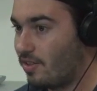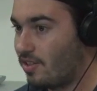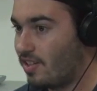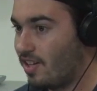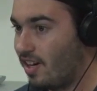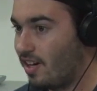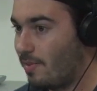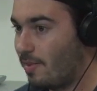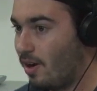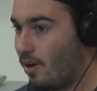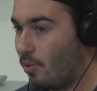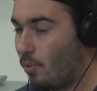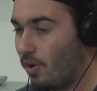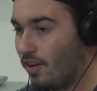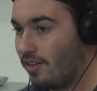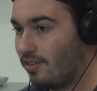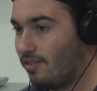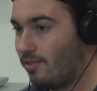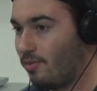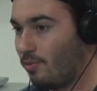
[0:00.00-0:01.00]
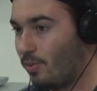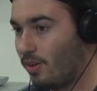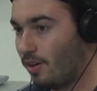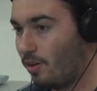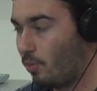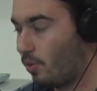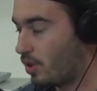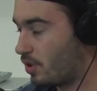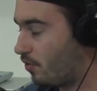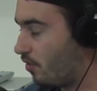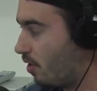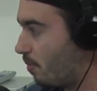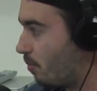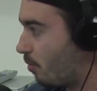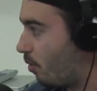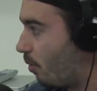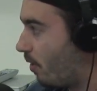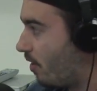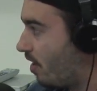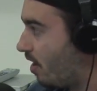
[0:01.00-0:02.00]
It's not about what what it was for them
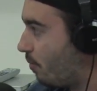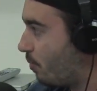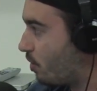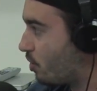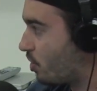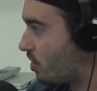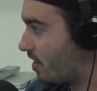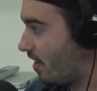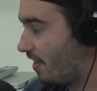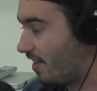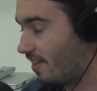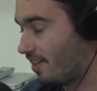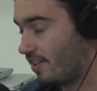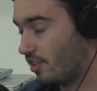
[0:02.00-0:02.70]
growing up, which is, I think,